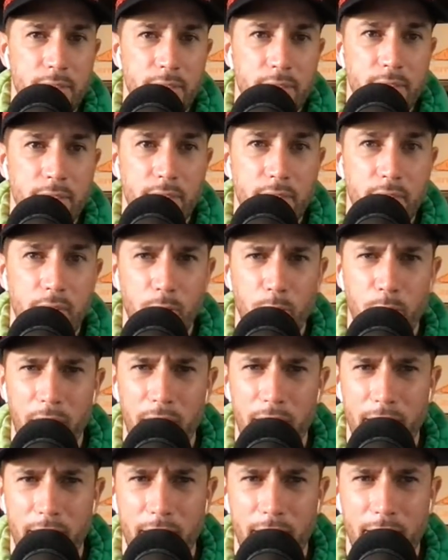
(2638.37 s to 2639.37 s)

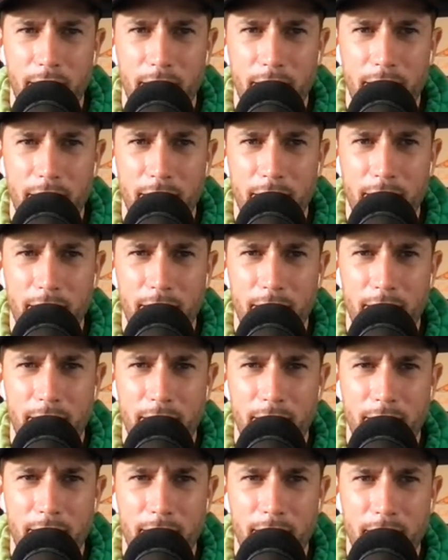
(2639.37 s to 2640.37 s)

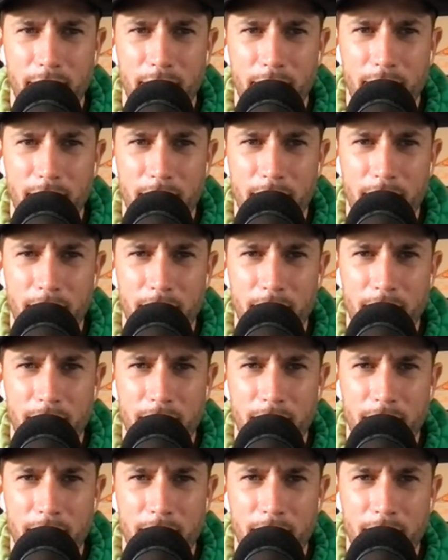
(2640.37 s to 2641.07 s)
(silent)